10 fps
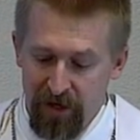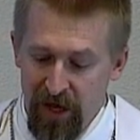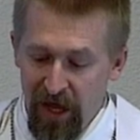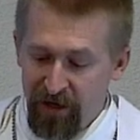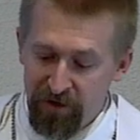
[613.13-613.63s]

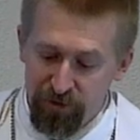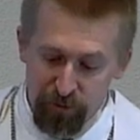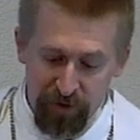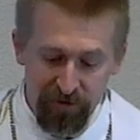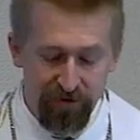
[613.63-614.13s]
and in
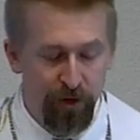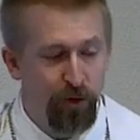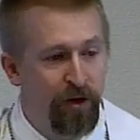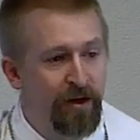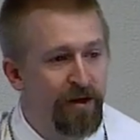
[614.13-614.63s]
doing so,
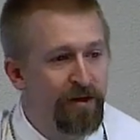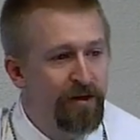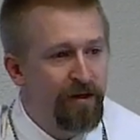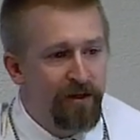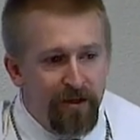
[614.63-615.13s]

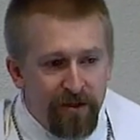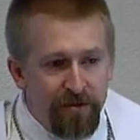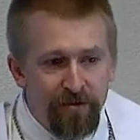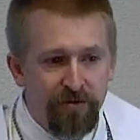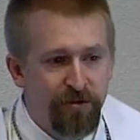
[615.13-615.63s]

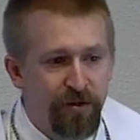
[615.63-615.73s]
took